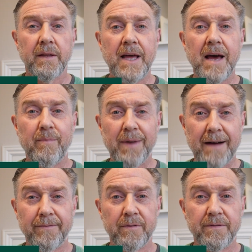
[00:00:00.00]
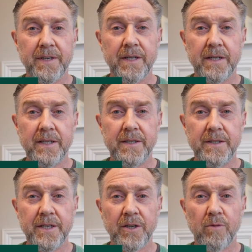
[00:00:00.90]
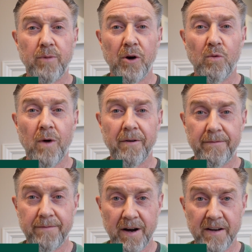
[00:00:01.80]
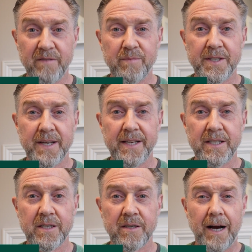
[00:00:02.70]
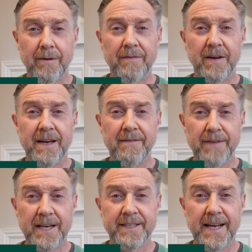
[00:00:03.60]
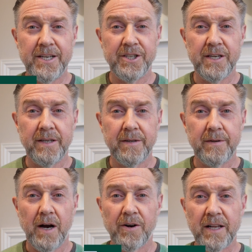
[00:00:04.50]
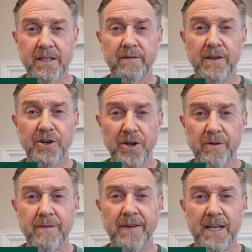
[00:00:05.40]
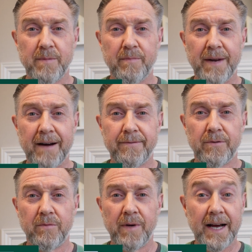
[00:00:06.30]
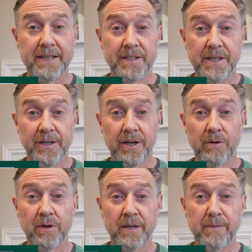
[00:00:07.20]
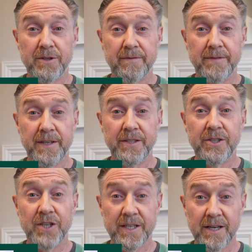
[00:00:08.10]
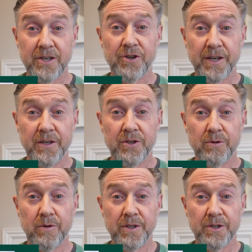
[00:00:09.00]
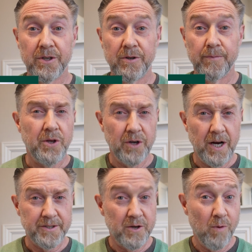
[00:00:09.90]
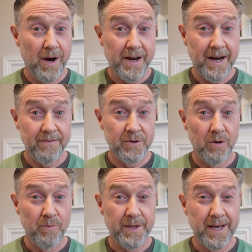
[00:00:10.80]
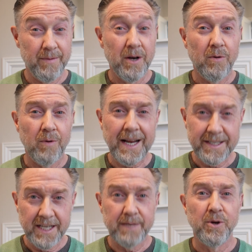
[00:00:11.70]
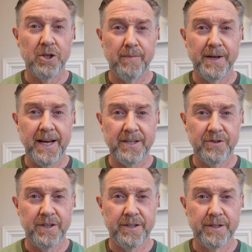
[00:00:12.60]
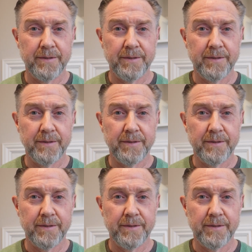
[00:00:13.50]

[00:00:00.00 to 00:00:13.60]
Their platform fee is 0.15%. However, Invest Engine, a relatively new investment platform, has 0 commission fees, just like Trading 2 and 2. You're asking why I haven't gone with them? Well, that takes me on to my next reason.